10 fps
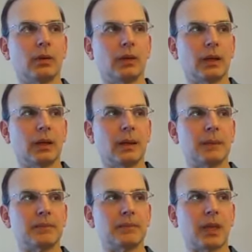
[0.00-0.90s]

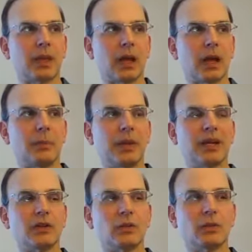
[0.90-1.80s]
um, but
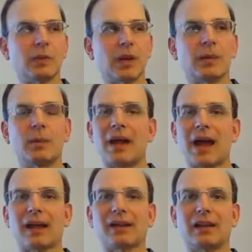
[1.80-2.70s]
i do remember
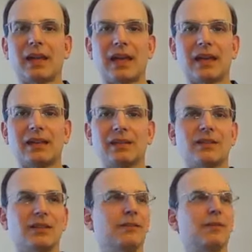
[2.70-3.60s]
back in the 80s
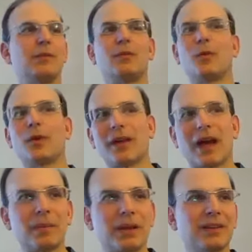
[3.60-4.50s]
and even before that
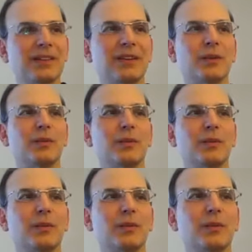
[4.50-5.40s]
i mean you know
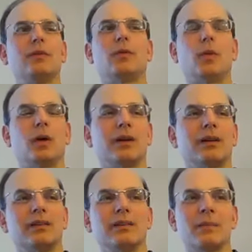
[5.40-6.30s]
way
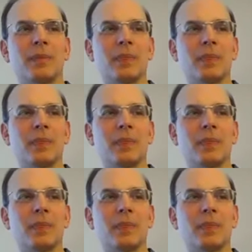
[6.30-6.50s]
before